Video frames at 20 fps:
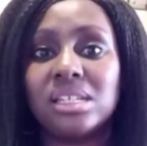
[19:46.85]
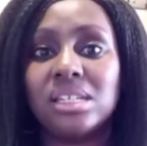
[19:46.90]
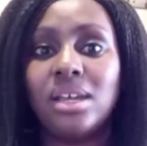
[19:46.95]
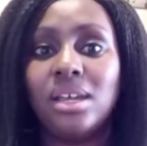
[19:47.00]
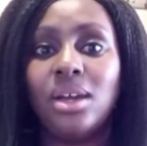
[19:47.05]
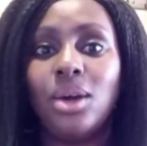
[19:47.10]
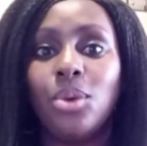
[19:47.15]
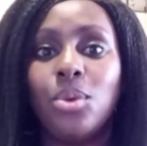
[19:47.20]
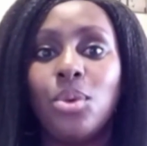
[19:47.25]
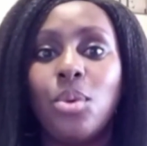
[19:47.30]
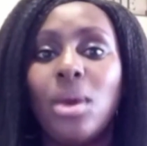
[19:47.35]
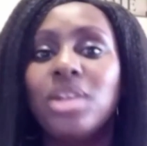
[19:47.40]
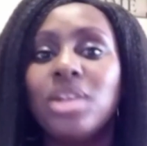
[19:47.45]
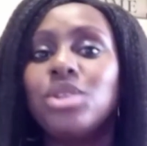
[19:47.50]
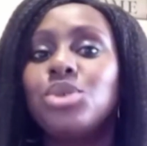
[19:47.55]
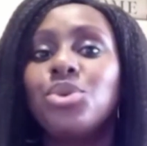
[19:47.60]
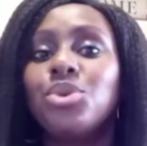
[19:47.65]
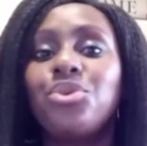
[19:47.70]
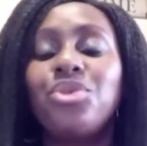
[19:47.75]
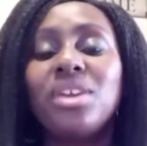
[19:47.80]
We want to
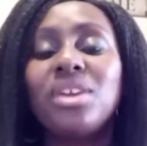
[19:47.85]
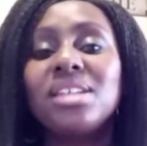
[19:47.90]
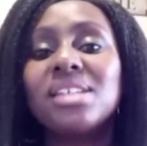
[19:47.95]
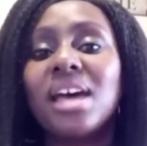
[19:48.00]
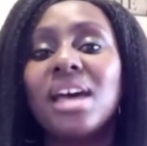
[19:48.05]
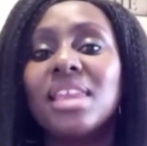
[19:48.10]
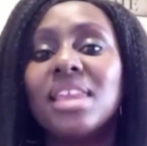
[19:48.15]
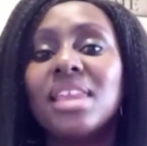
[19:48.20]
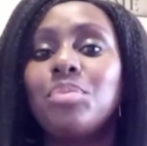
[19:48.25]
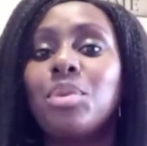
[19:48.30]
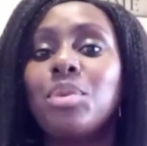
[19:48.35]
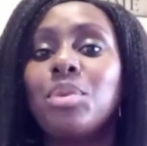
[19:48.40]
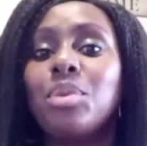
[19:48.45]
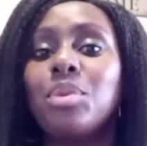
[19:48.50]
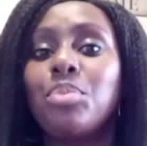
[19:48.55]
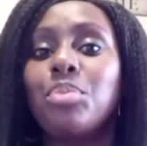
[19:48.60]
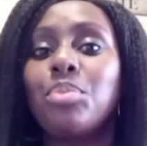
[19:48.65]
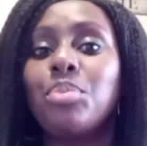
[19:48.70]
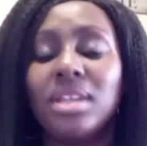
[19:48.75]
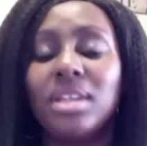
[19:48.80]
fix other people,
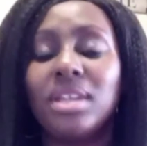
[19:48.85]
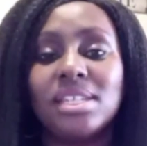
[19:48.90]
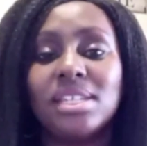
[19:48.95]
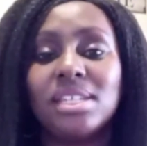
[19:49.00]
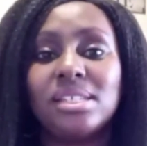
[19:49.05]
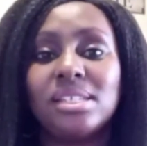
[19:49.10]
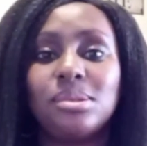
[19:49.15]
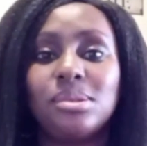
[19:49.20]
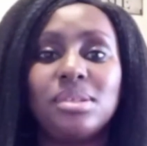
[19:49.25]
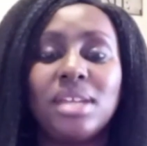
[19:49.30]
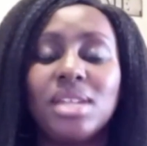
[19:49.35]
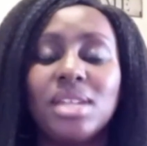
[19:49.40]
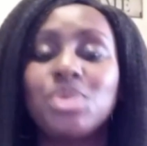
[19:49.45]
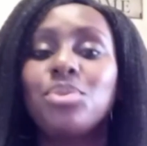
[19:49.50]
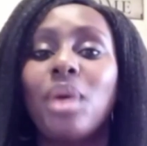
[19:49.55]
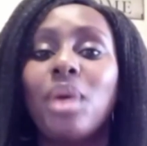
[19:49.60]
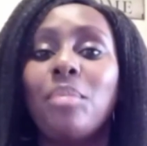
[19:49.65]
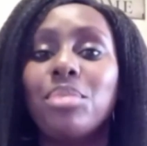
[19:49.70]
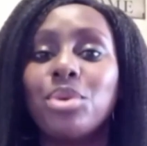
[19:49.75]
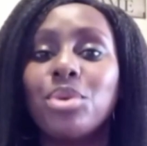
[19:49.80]
yes, yet we are
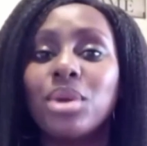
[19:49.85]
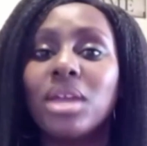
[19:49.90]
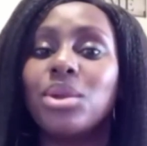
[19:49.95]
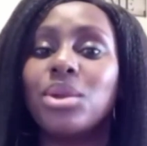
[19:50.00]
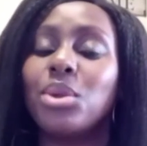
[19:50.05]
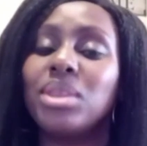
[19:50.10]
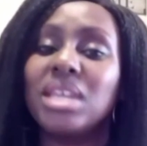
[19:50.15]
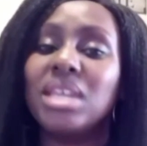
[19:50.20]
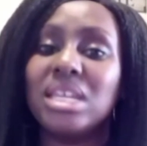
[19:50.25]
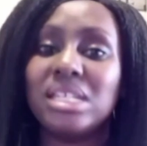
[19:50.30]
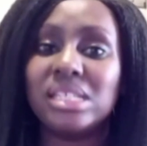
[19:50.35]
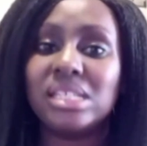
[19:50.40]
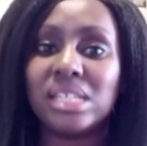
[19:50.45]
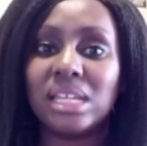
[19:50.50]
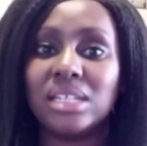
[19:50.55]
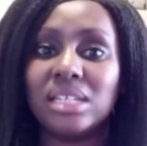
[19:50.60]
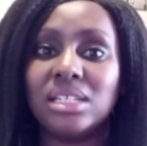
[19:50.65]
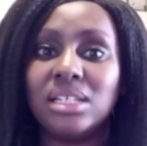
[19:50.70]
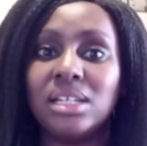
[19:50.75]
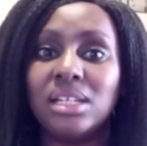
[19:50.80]
broken on the
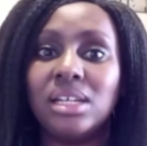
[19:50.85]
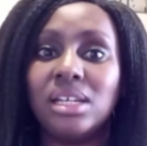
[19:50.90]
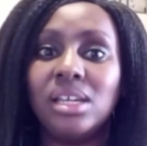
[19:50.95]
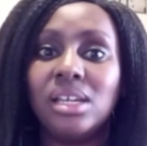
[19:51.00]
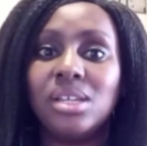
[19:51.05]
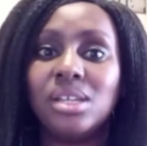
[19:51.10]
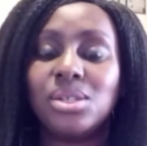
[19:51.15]
inside.